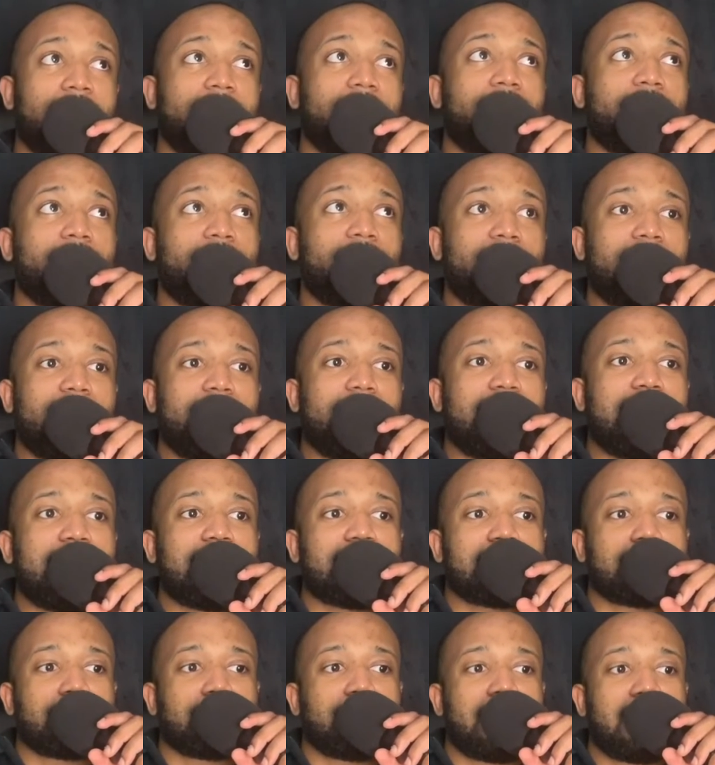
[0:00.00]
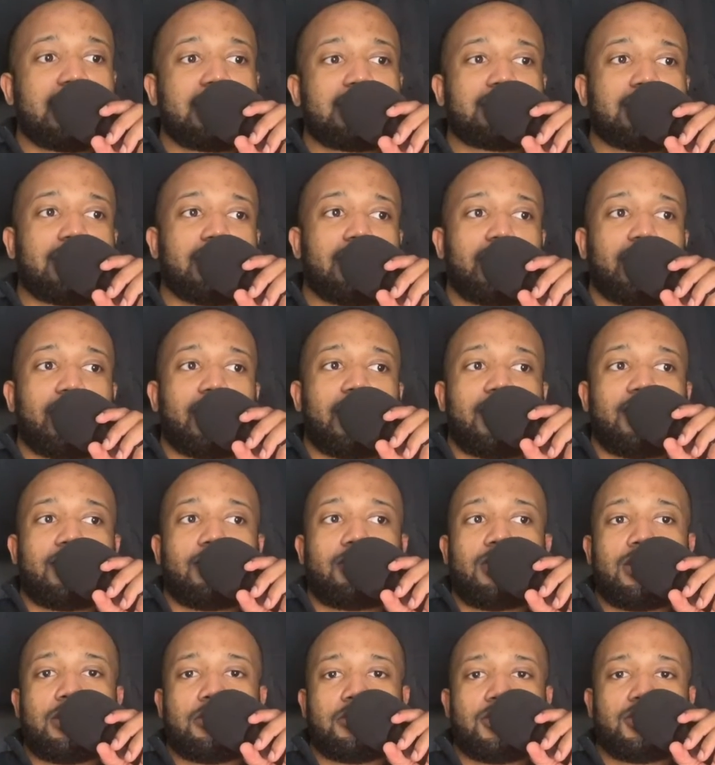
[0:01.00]
it really explains a lot of
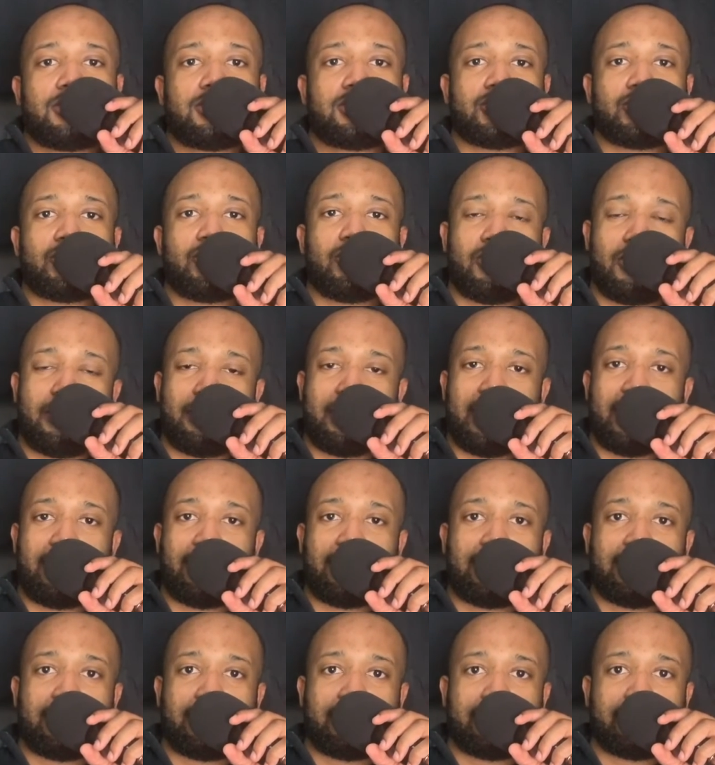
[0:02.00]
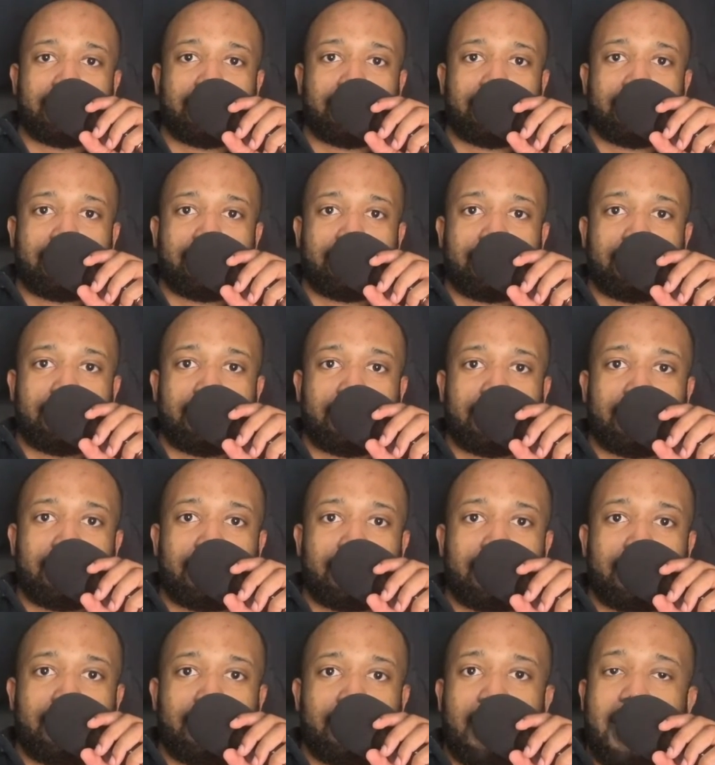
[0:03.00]
what I'm going to talk about.
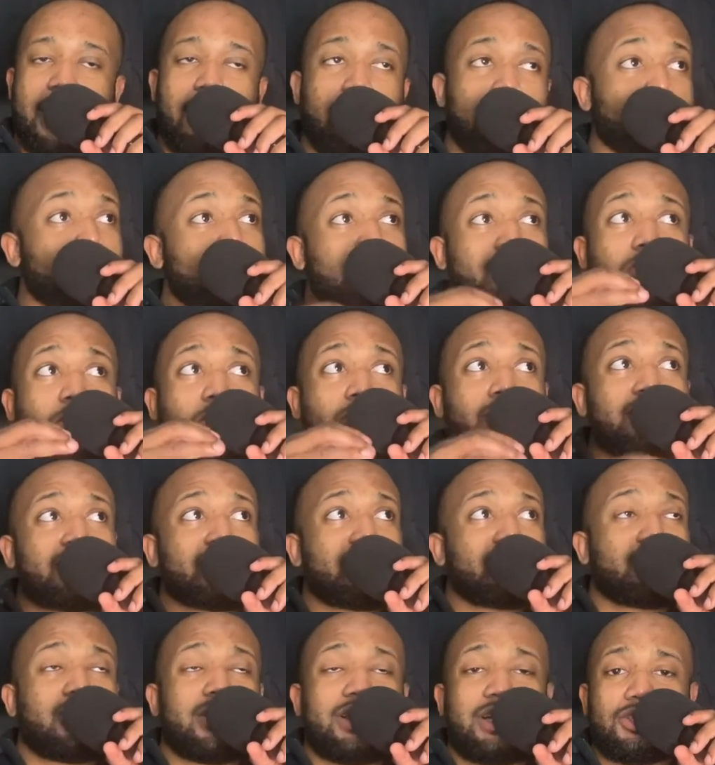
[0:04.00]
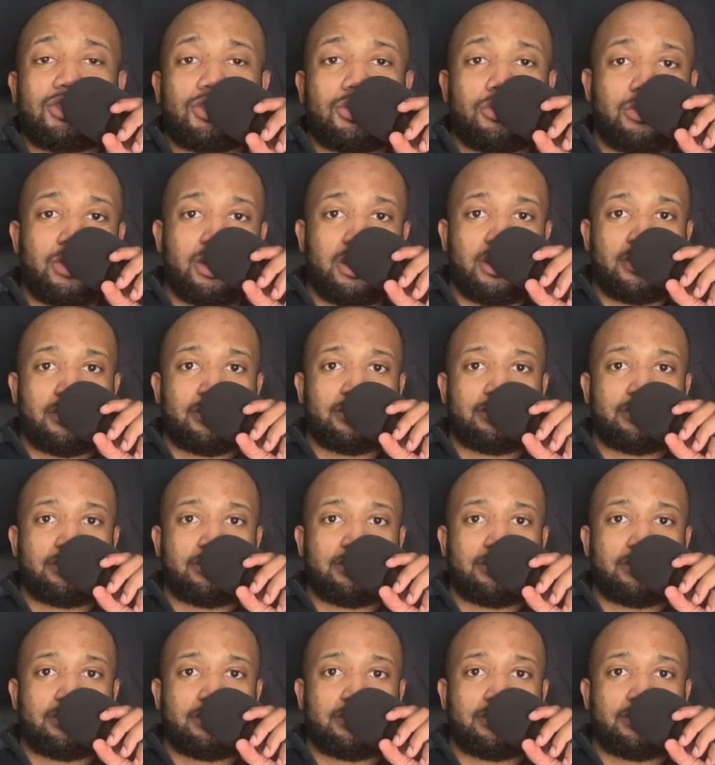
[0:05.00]
Now, going straight to it.